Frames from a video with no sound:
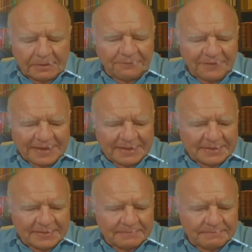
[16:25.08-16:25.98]
the
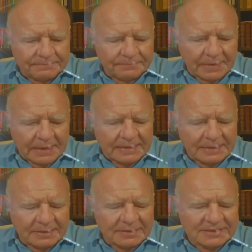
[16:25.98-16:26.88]
Fed
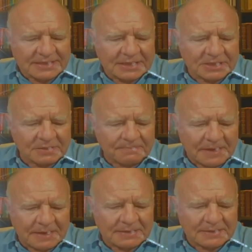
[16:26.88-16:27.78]
and other central
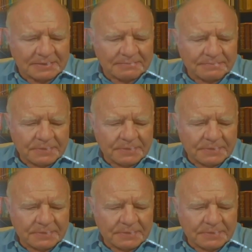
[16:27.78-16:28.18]
banks,